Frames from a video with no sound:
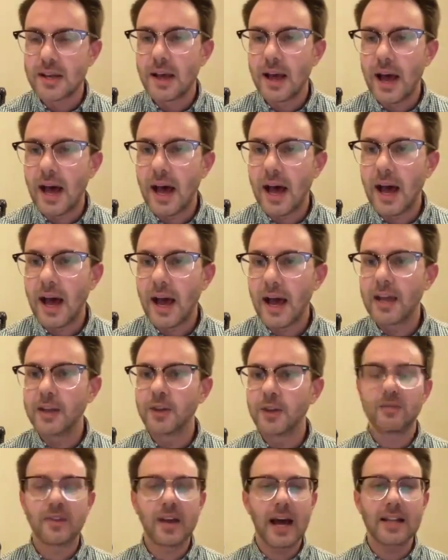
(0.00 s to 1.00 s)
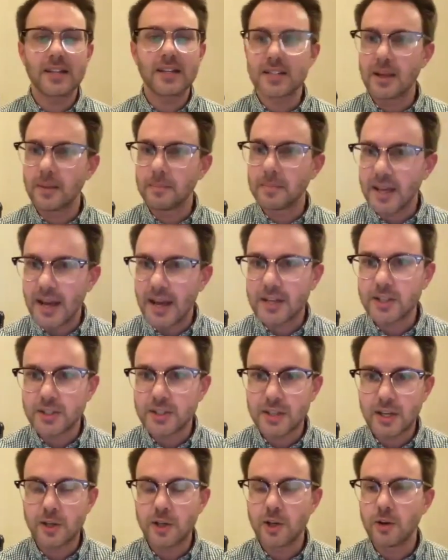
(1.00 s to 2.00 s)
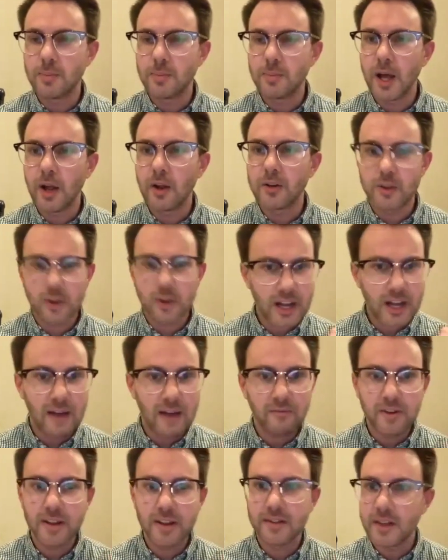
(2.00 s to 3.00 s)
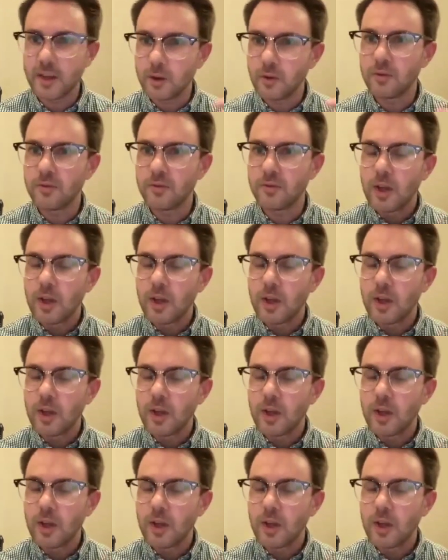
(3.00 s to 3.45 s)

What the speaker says: and you've got some connections under your belt and you're confident that you